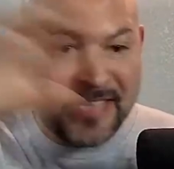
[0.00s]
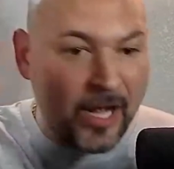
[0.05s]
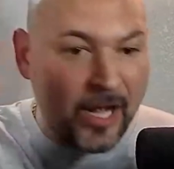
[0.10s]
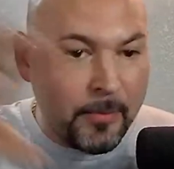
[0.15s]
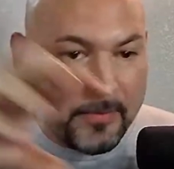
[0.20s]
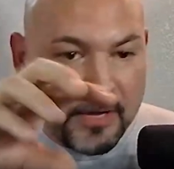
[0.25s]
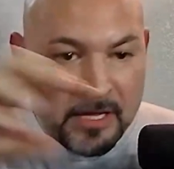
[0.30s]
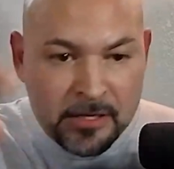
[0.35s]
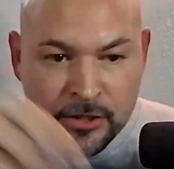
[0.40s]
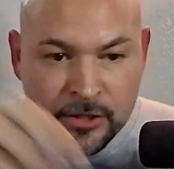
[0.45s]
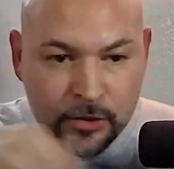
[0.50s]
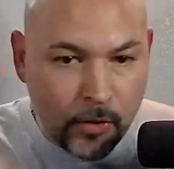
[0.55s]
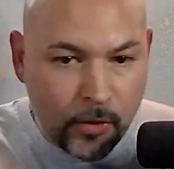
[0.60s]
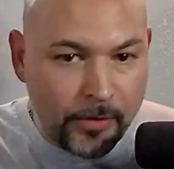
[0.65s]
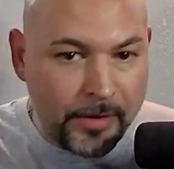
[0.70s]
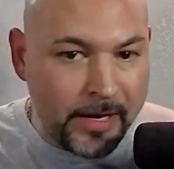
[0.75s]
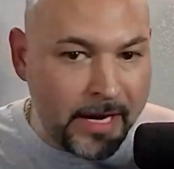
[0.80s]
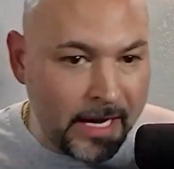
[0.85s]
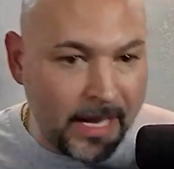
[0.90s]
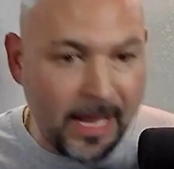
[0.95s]
Tell me the
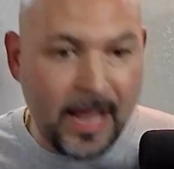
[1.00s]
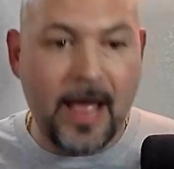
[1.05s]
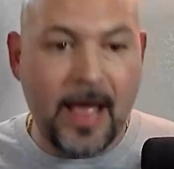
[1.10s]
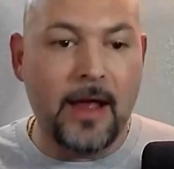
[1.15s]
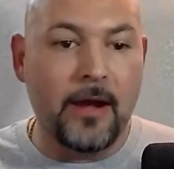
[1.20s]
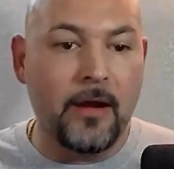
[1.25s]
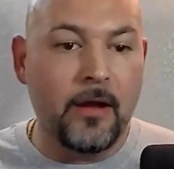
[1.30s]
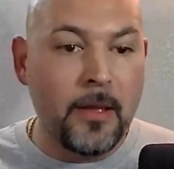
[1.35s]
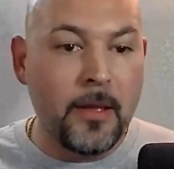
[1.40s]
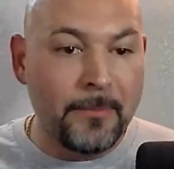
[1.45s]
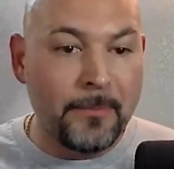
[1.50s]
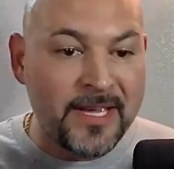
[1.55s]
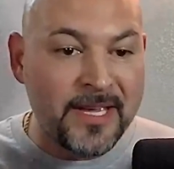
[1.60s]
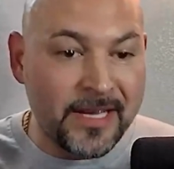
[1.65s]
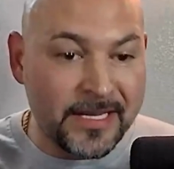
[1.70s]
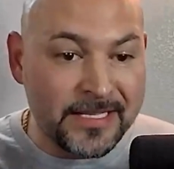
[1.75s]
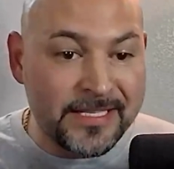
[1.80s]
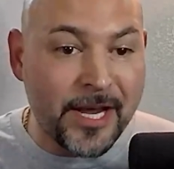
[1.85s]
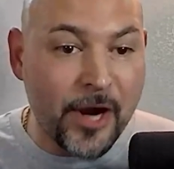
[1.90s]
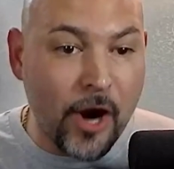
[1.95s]
story again.
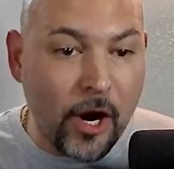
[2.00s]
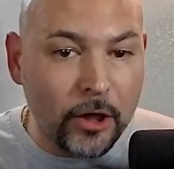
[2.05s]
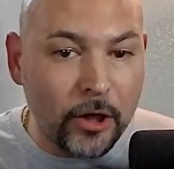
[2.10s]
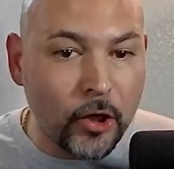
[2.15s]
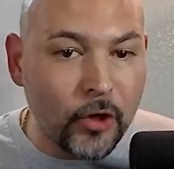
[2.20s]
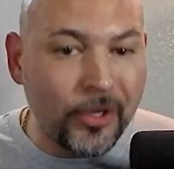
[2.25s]
Because they are